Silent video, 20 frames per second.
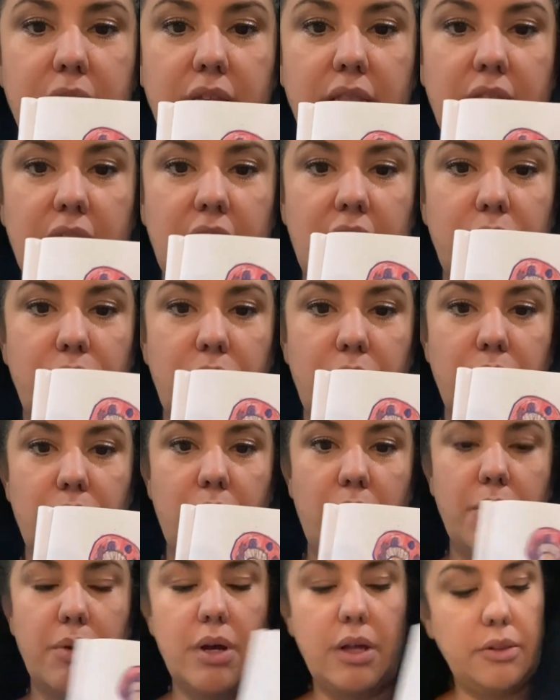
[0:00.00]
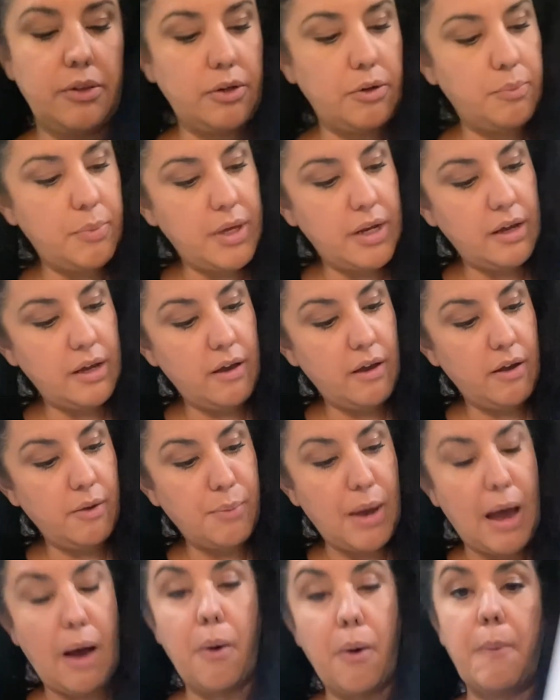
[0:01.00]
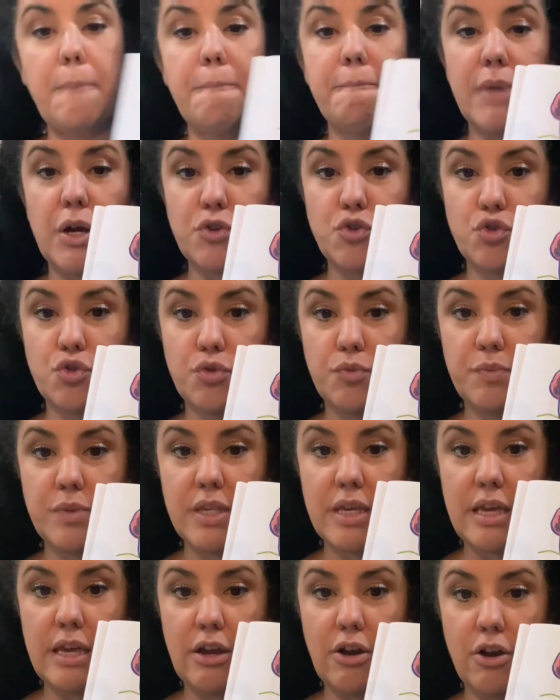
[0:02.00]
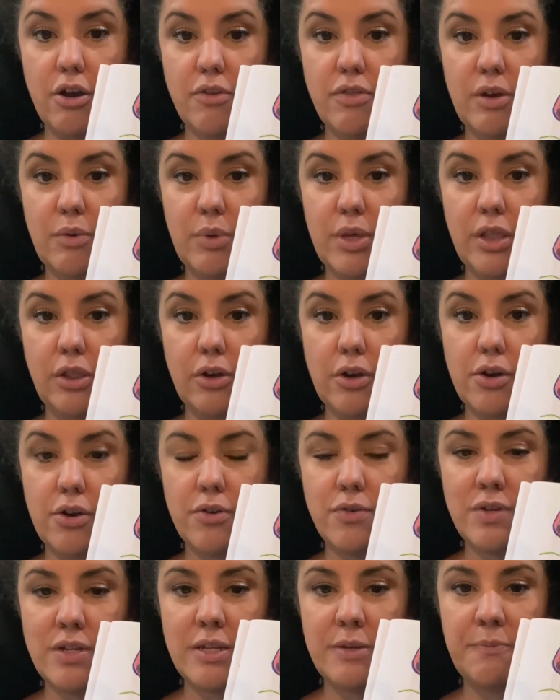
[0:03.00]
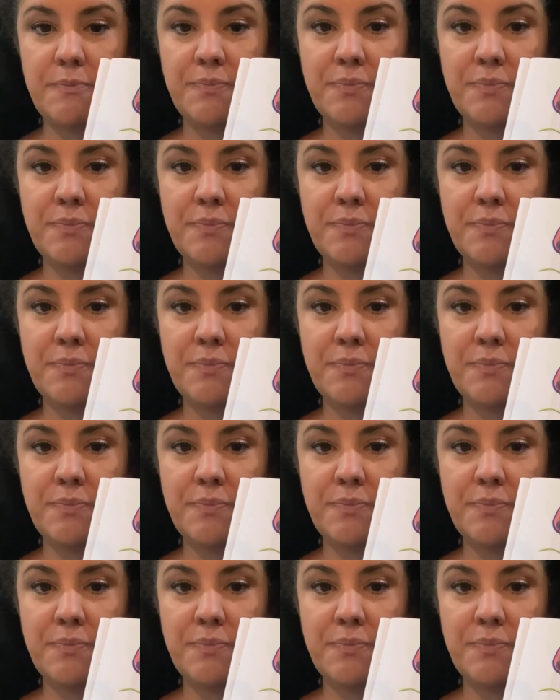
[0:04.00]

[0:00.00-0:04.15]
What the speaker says: and then we wrote a little bit about mushrooms here that we learned.